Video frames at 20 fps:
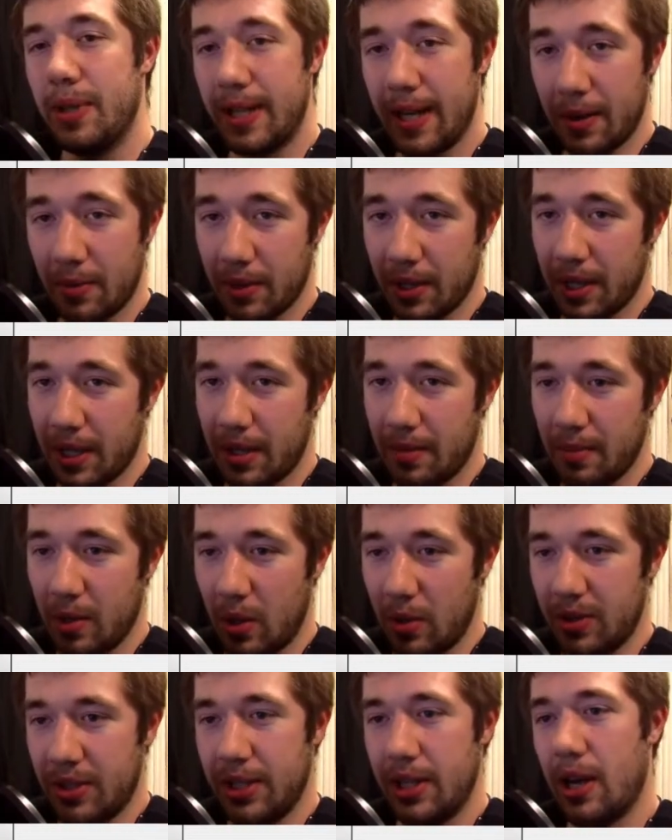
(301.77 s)
now we're gonna
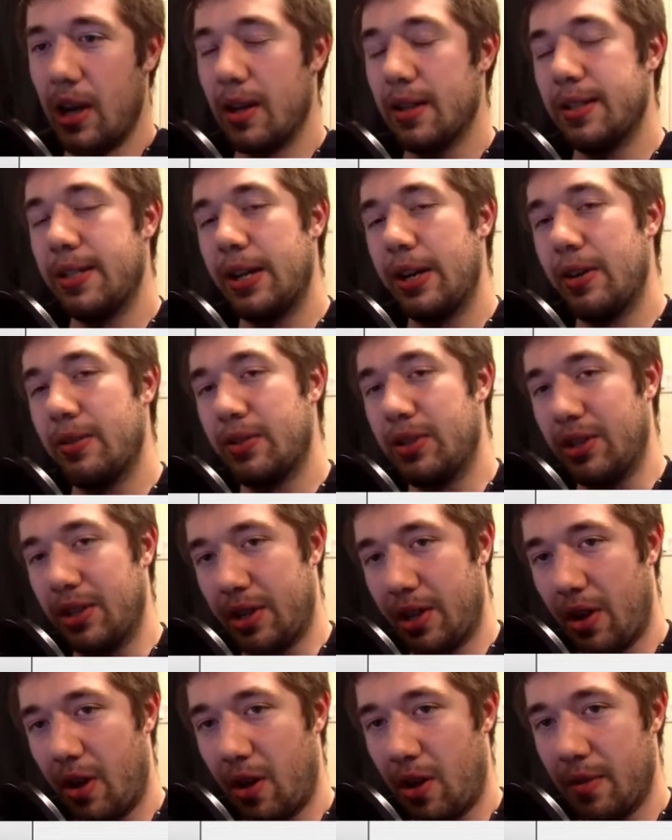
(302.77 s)
mosey on down to the
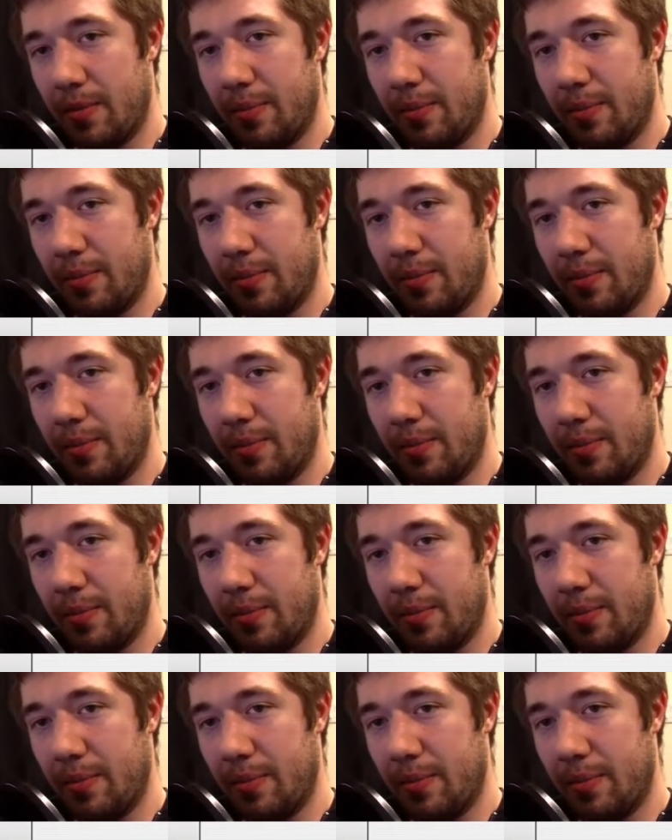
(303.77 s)
card